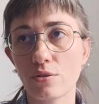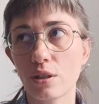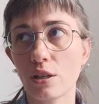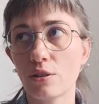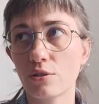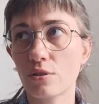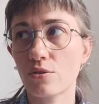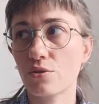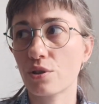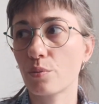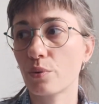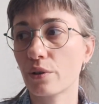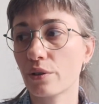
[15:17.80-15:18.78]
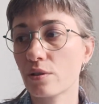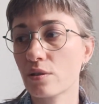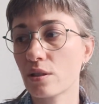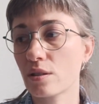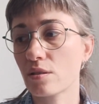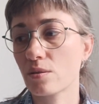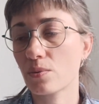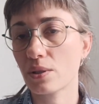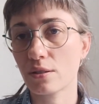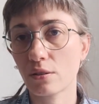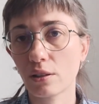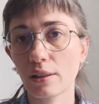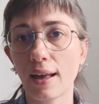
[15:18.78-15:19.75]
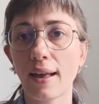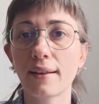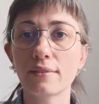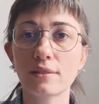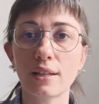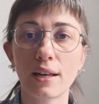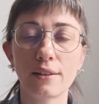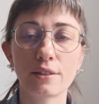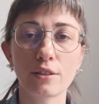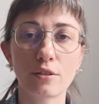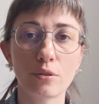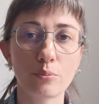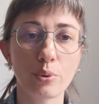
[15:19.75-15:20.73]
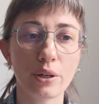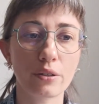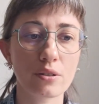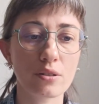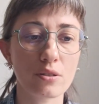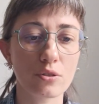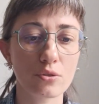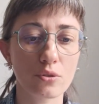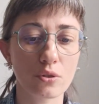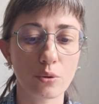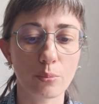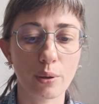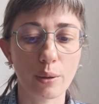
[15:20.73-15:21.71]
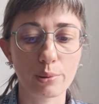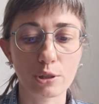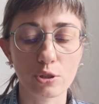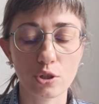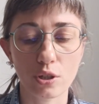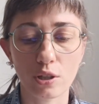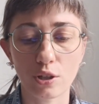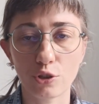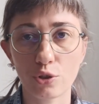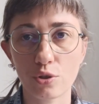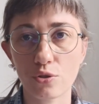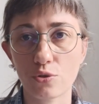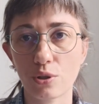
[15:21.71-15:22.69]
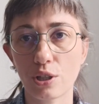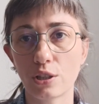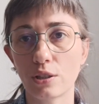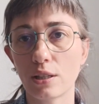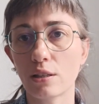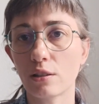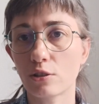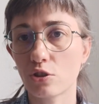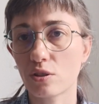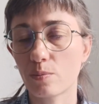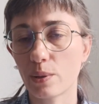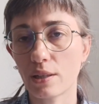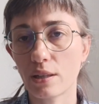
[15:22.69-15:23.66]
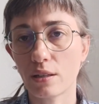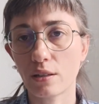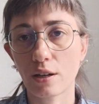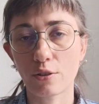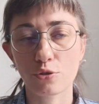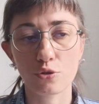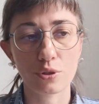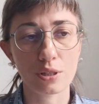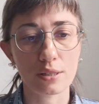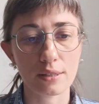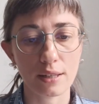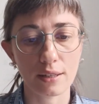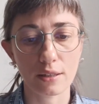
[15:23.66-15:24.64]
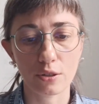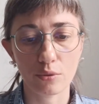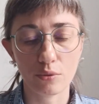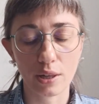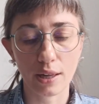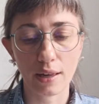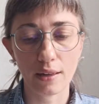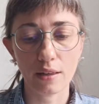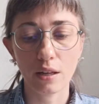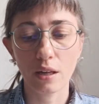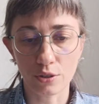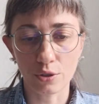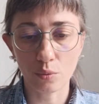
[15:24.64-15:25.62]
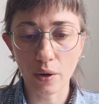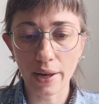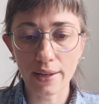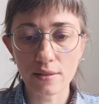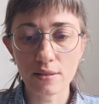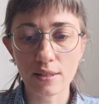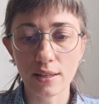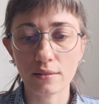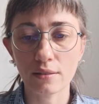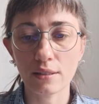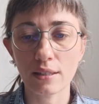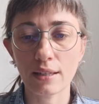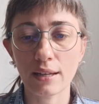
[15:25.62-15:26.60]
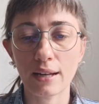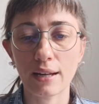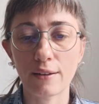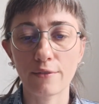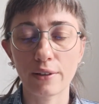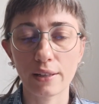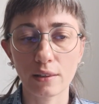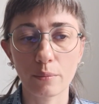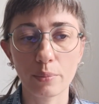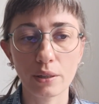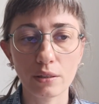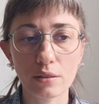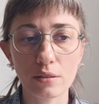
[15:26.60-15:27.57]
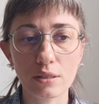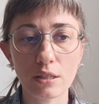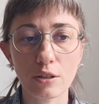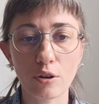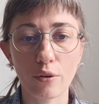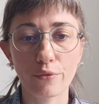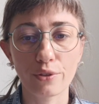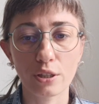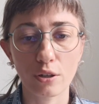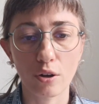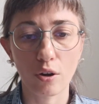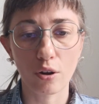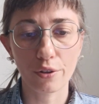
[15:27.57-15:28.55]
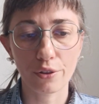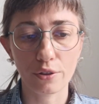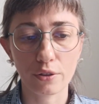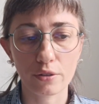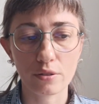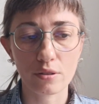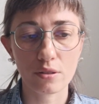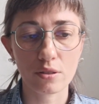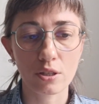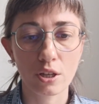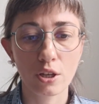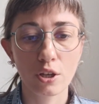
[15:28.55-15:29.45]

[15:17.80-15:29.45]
industry works in Switzerland and in comparison to the publishing industry in the English-speaking countries like UK, US, and the availability of the authors